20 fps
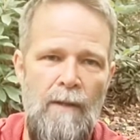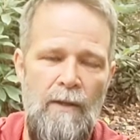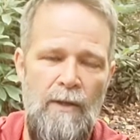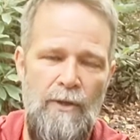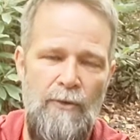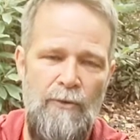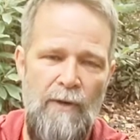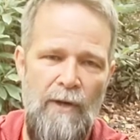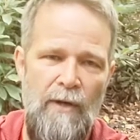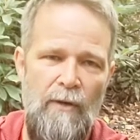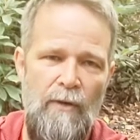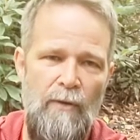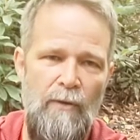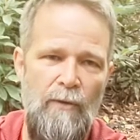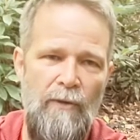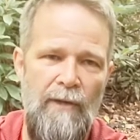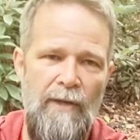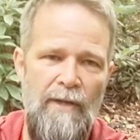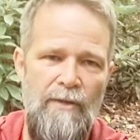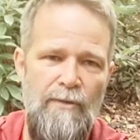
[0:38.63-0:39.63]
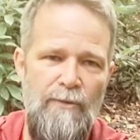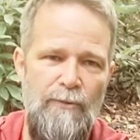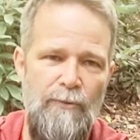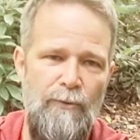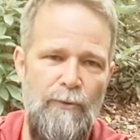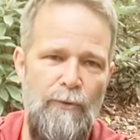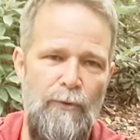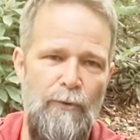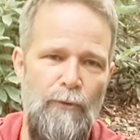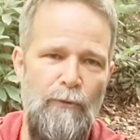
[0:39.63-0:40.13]
The trail leads
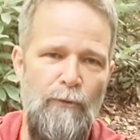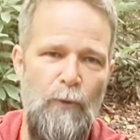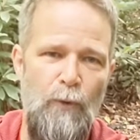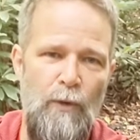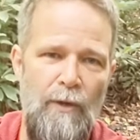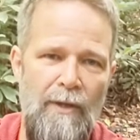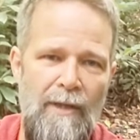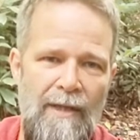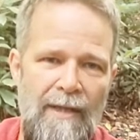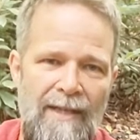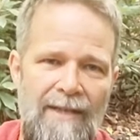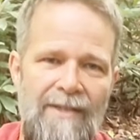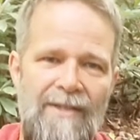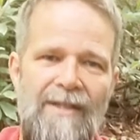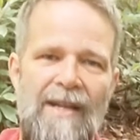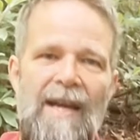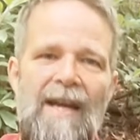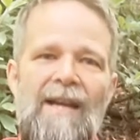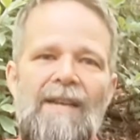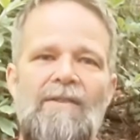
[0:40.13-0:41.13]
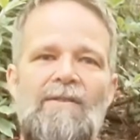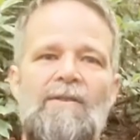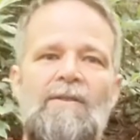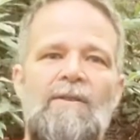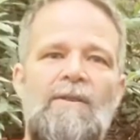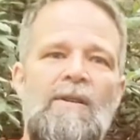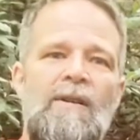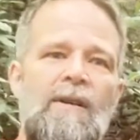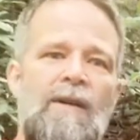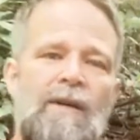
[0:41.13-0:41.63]
through 14
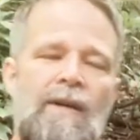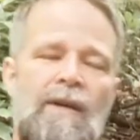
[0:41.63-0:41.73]
states.